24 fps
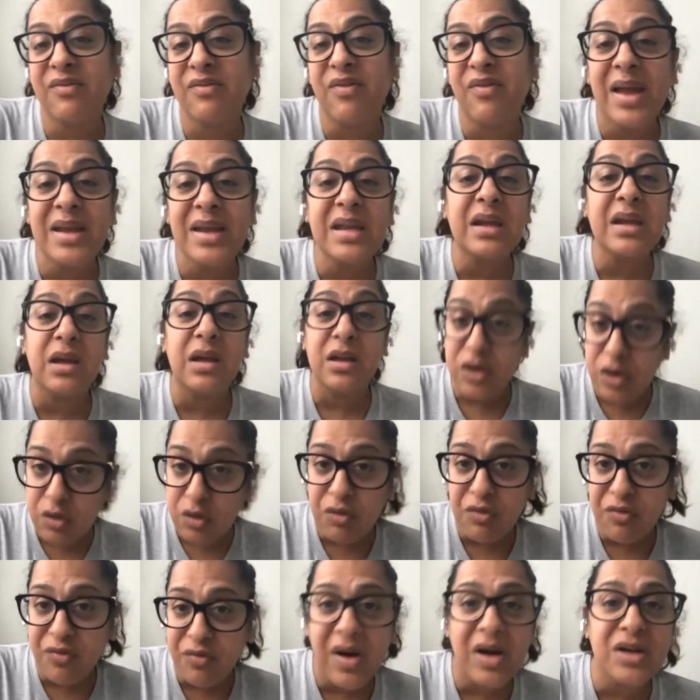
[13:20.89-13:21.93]
finding a
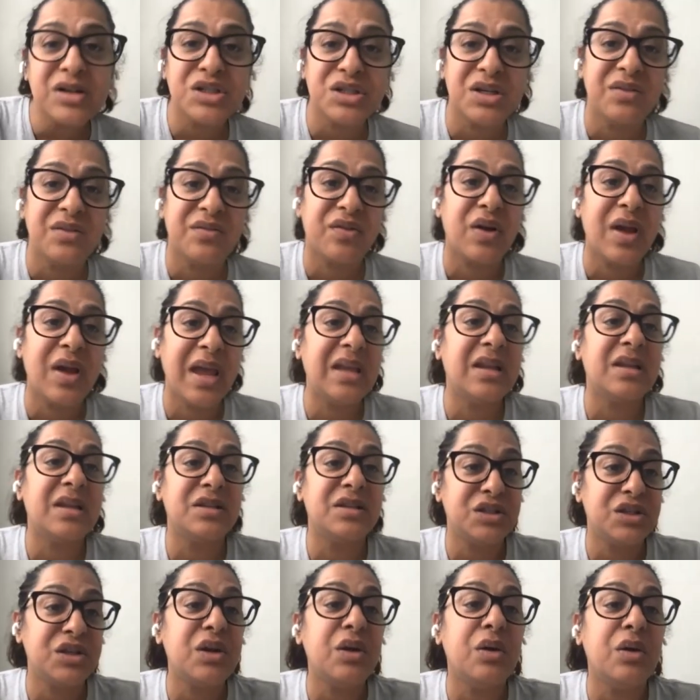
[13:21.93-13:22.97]
new function for
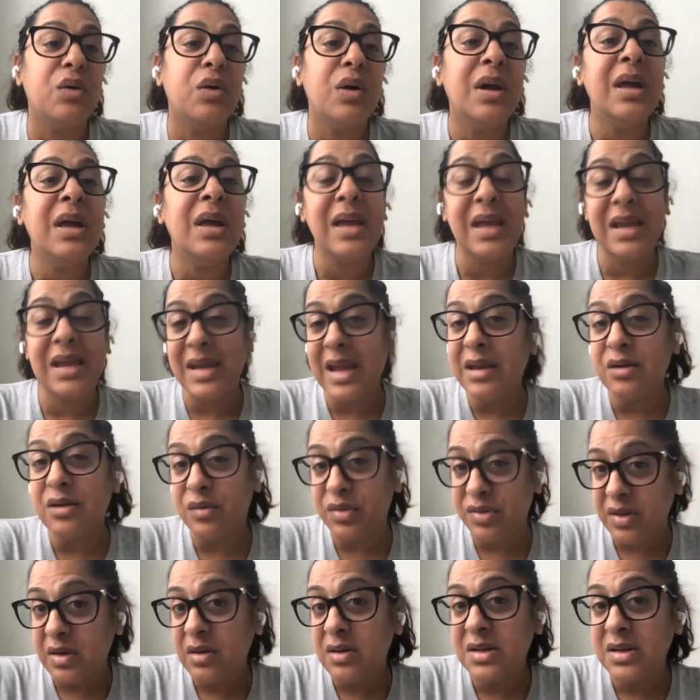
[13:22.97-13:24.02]
ADA2 in
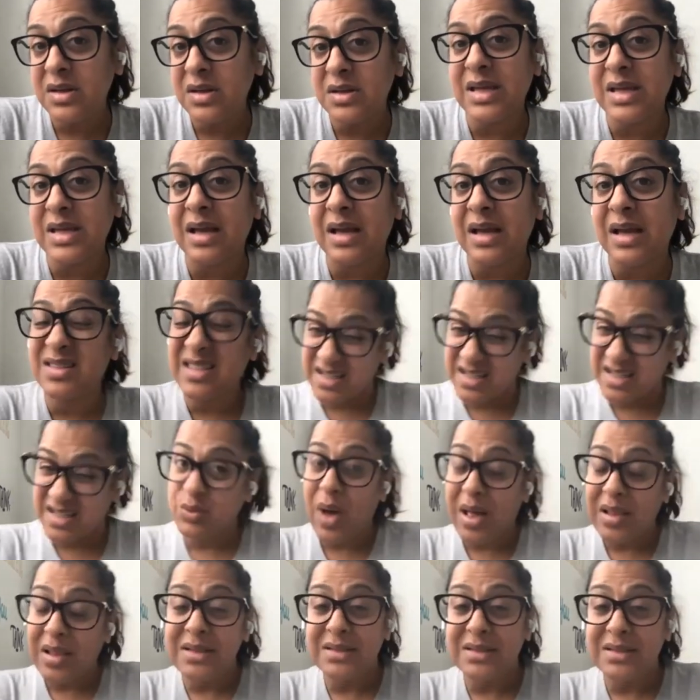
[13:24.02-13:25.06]
endothelial cells,
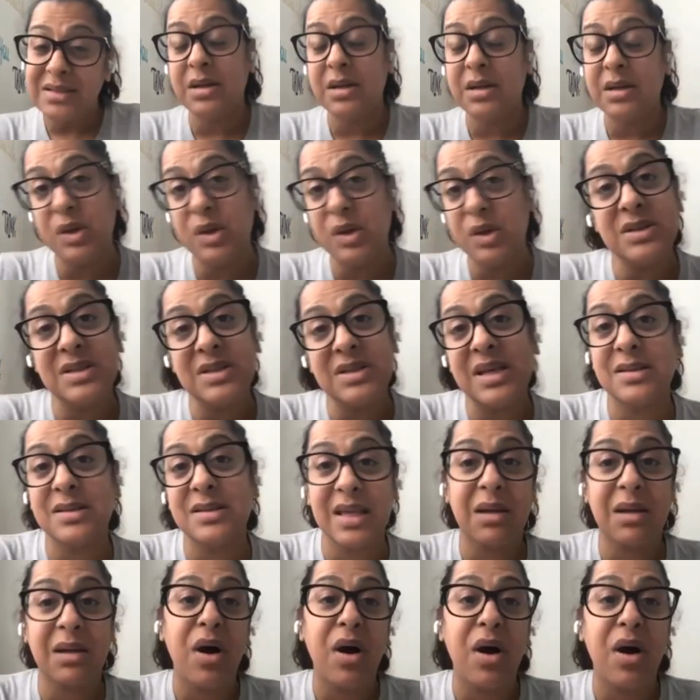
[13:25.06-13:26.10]
as well as in immune
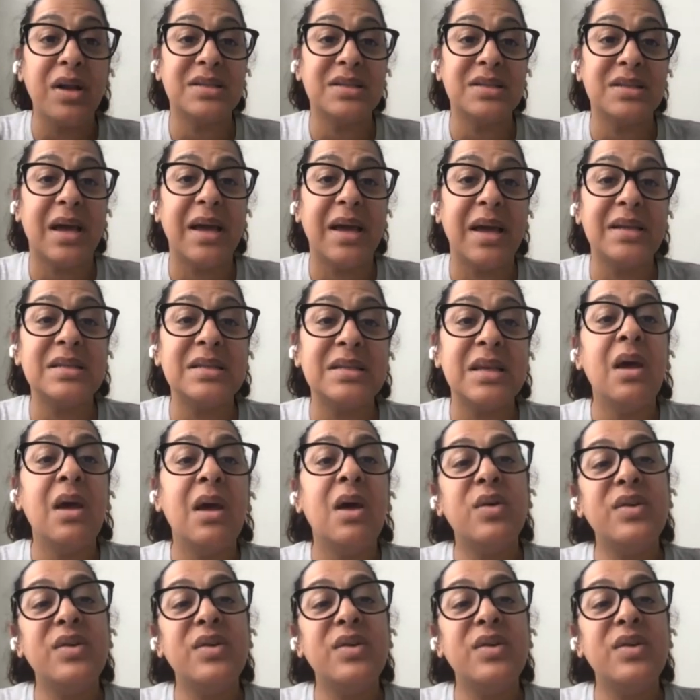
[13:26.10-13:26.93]
cells like monocytes,